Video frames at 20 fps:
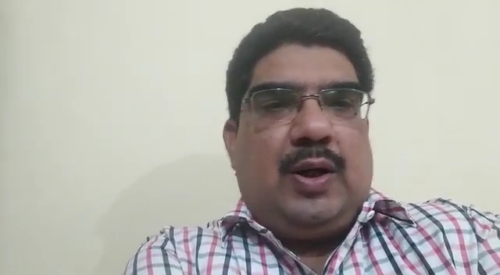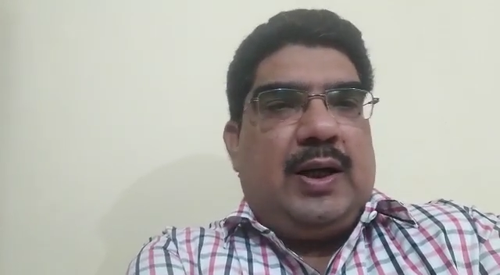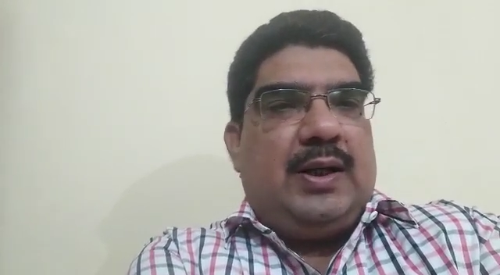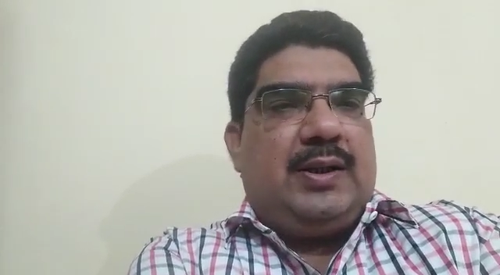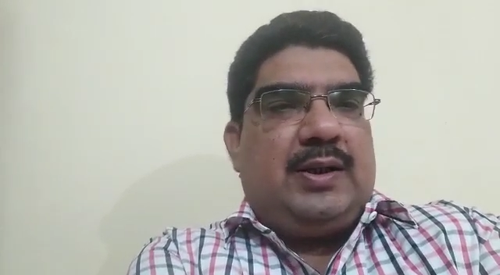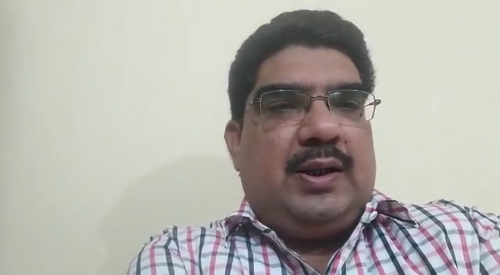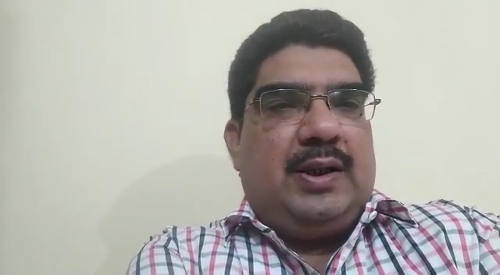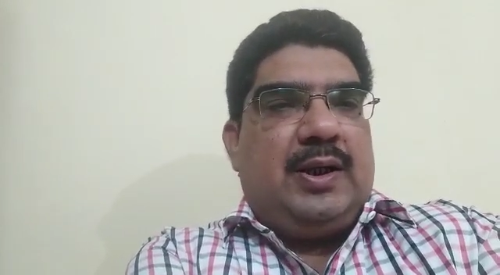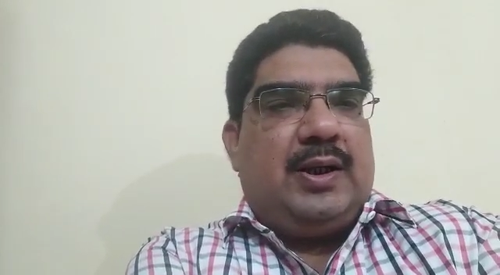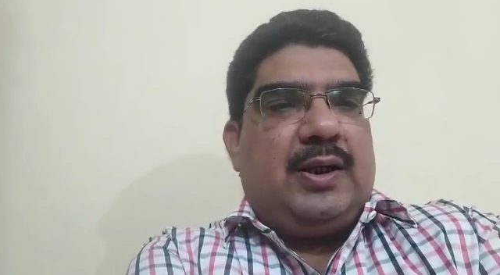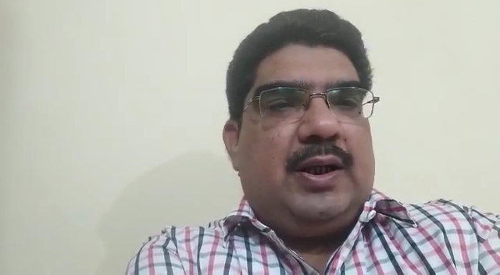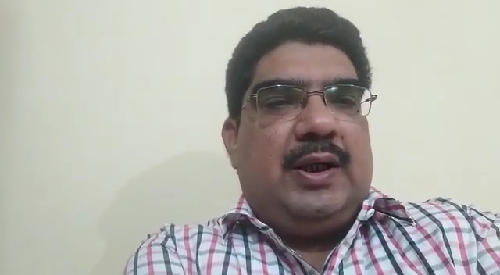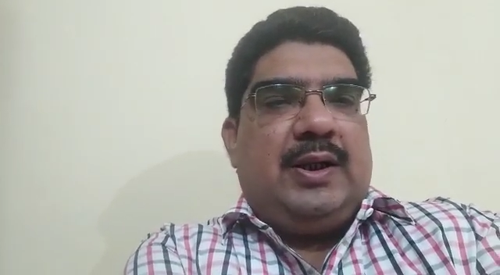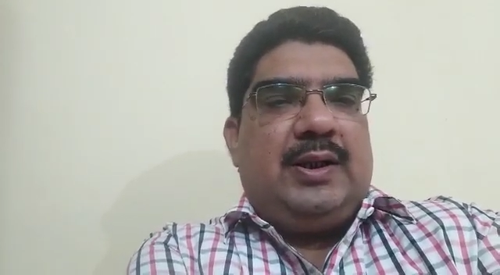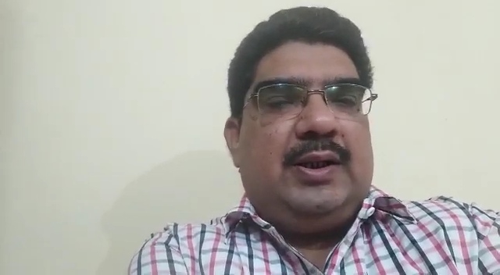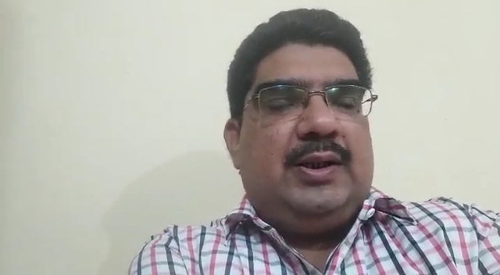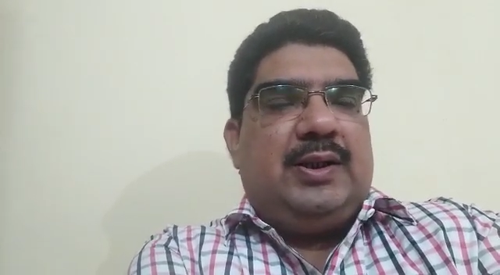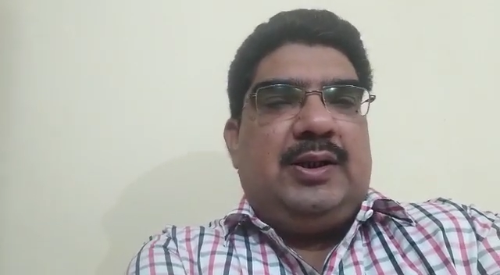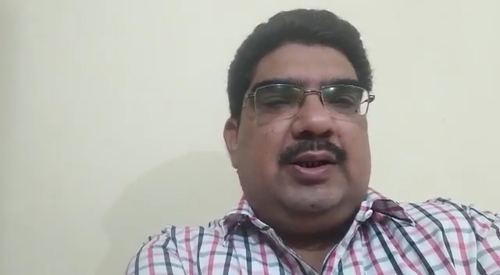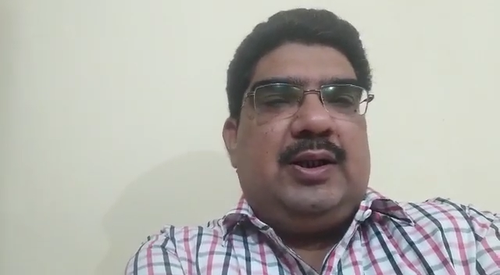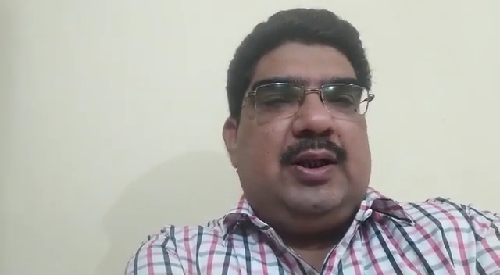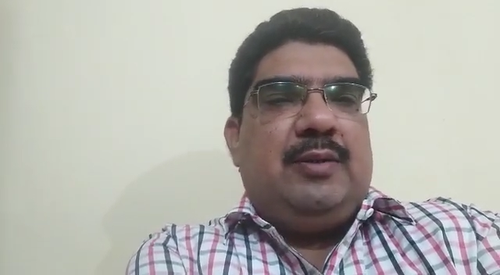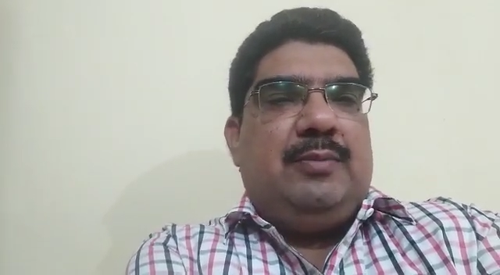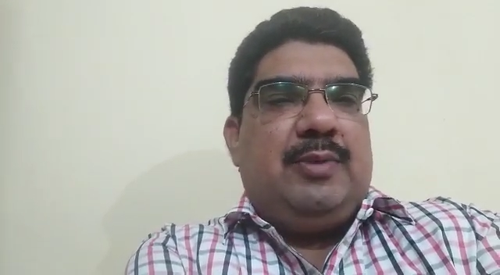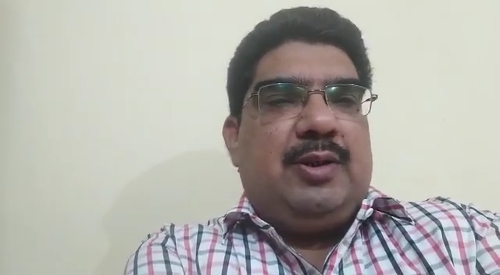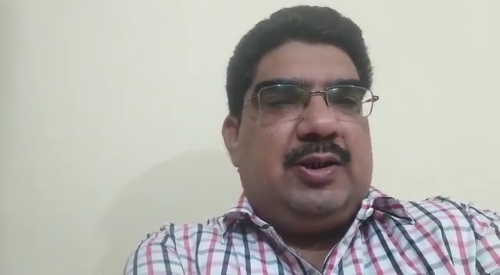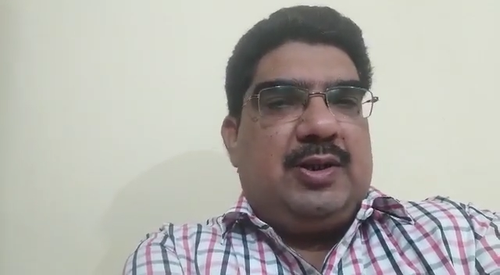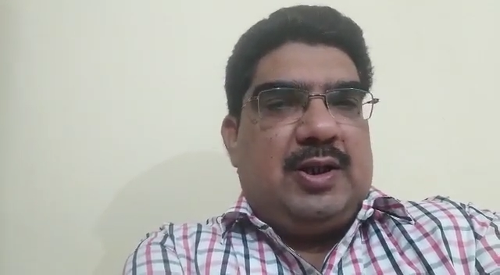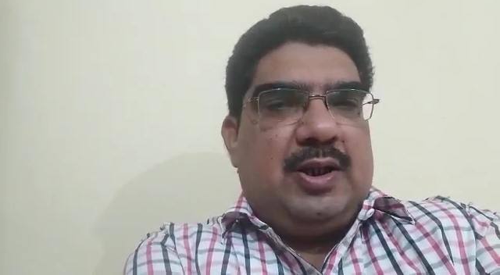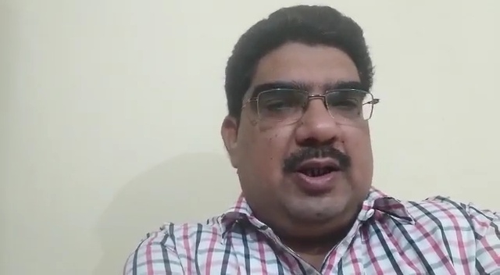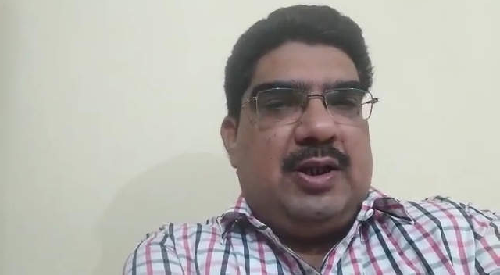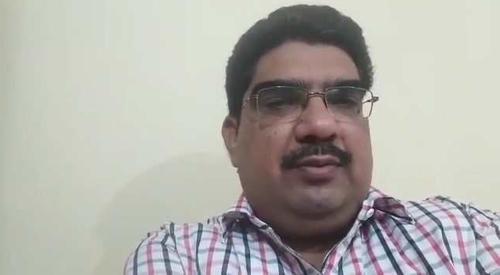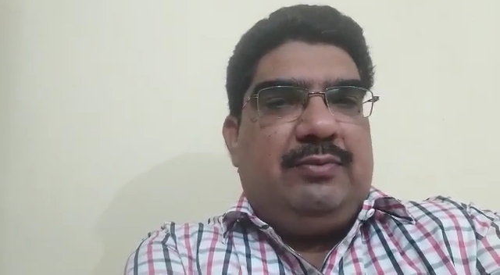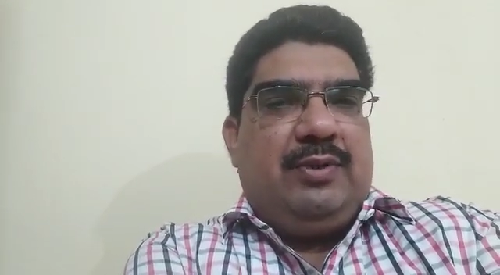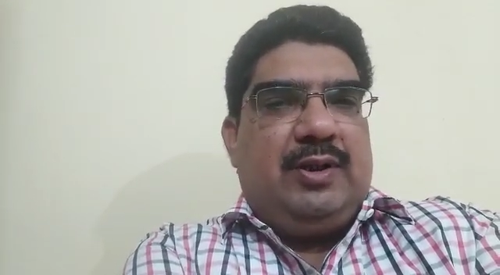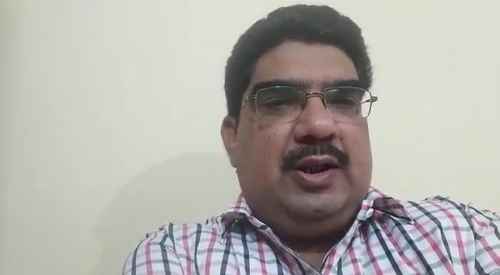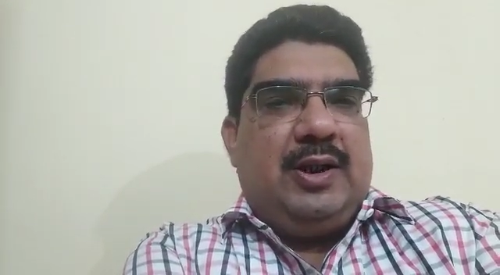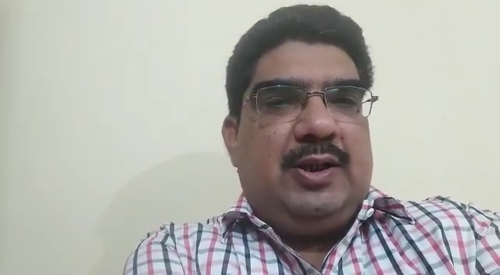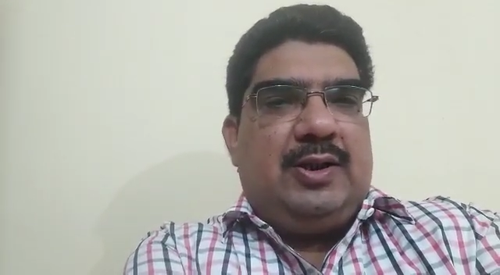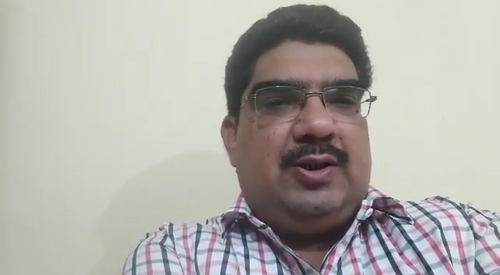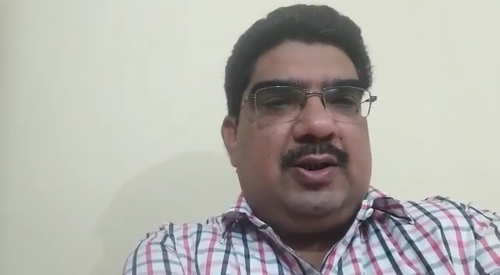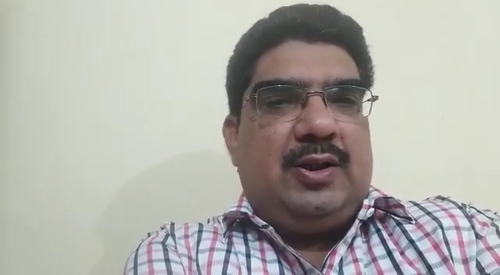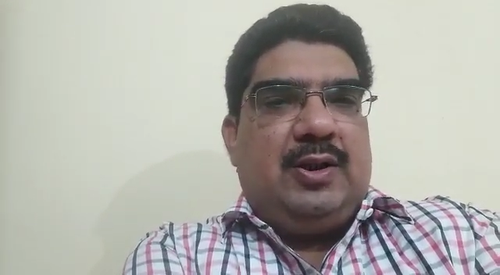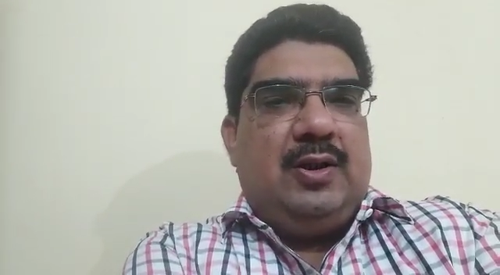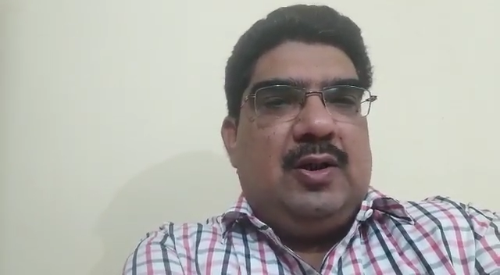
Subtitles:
I clear that it is a imaginary village